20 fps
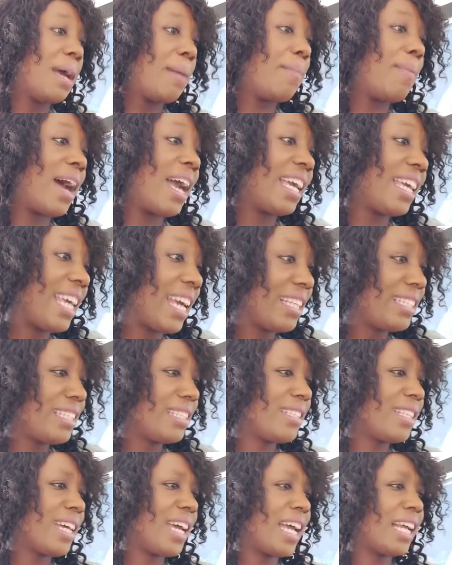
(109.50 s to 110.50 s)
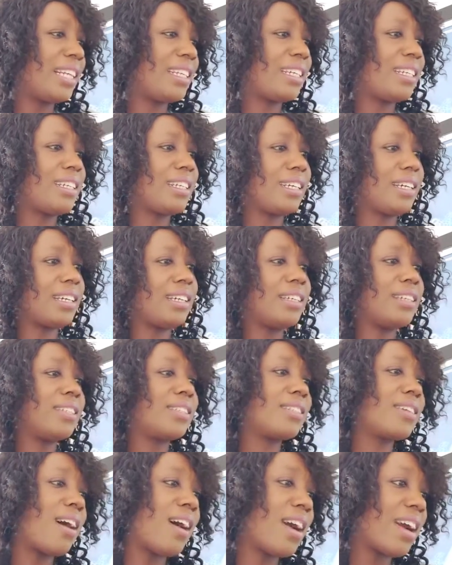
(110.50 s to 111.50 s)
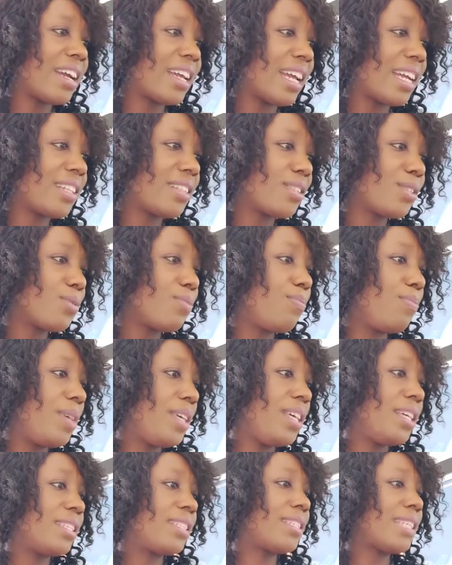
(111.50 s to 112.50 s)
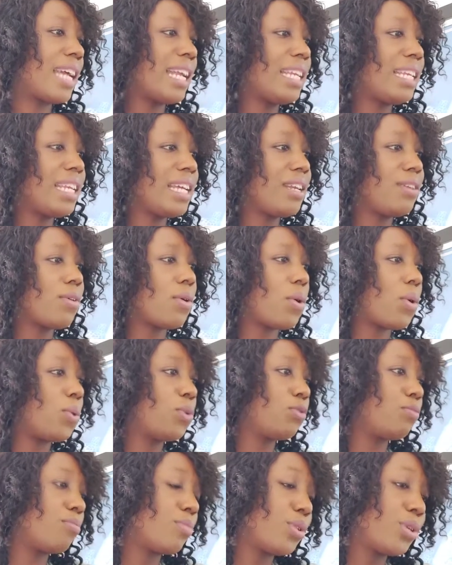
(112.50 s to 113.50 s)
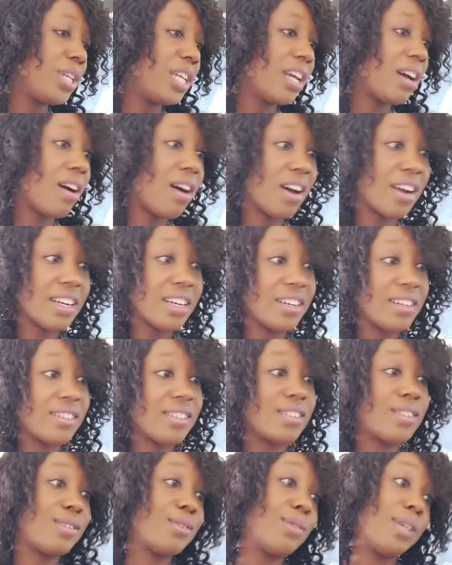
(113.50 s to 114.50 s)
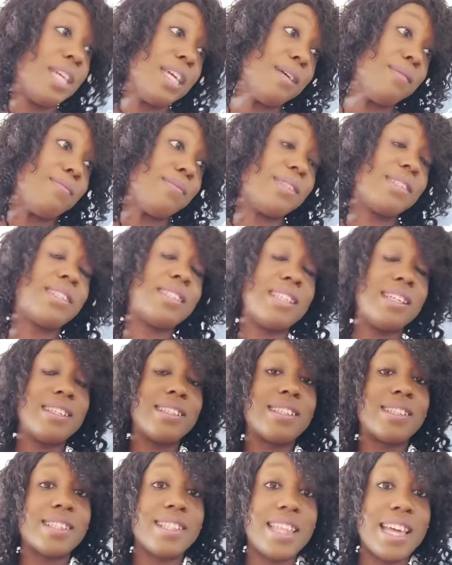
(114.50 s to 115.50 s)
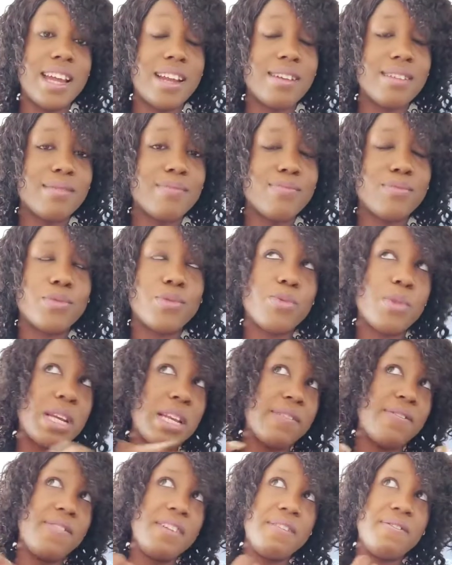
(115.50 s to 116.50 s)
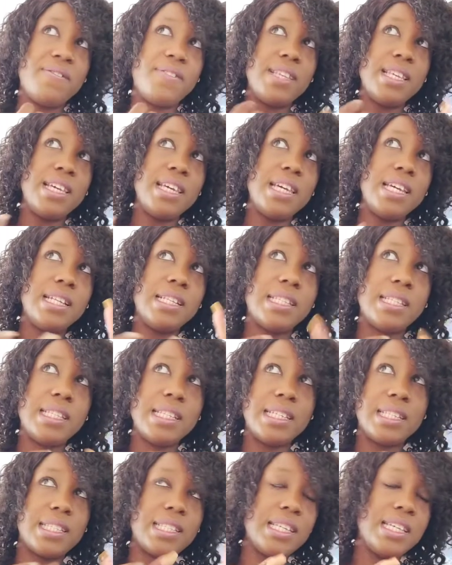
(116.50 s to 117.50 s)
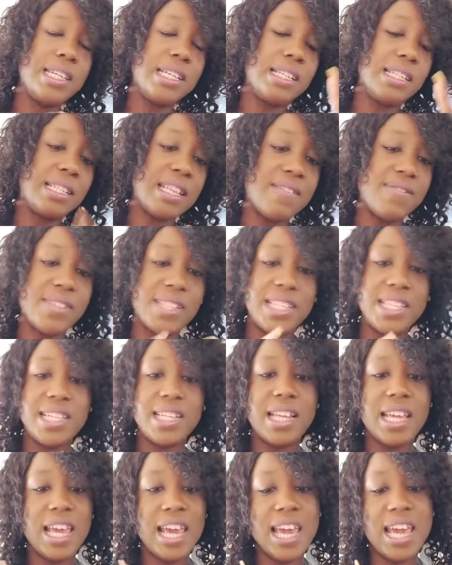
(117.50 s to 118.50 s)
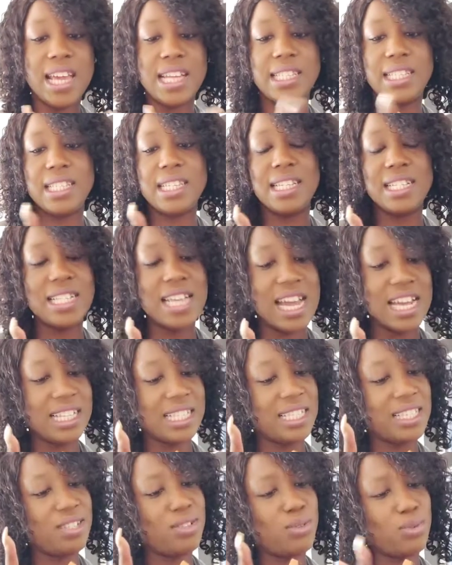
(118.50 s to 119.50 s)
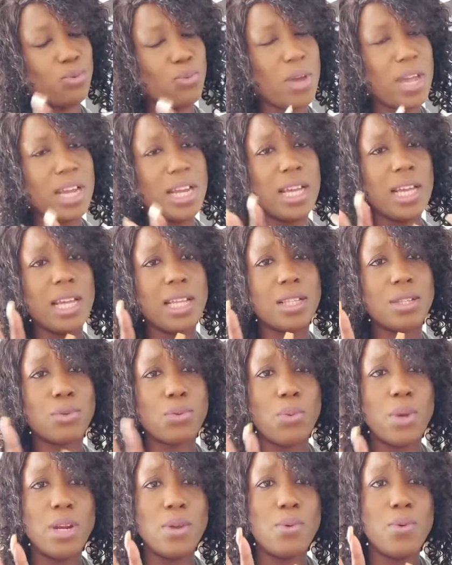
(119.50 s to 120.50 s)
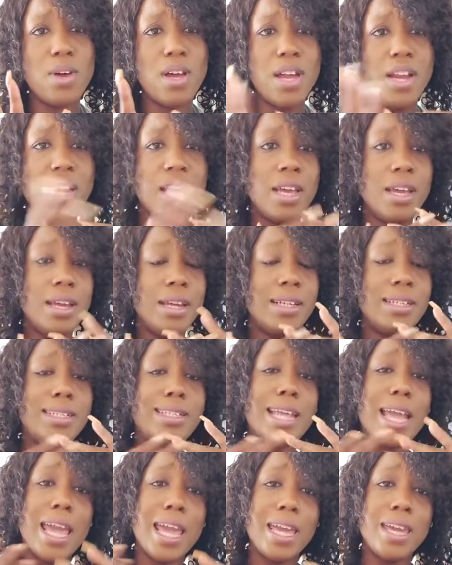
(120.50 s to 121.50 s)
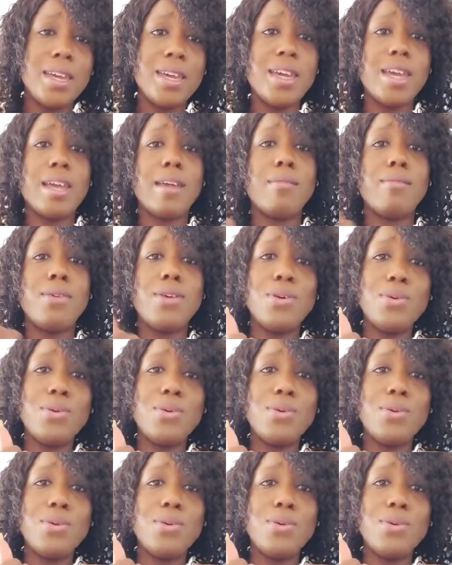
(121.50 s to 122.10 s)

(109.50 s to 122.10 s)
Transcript: By getting the elderly target to be sending out money orders to him since then, 2015, 16, 17, 18, 19, 20, 21. Damn,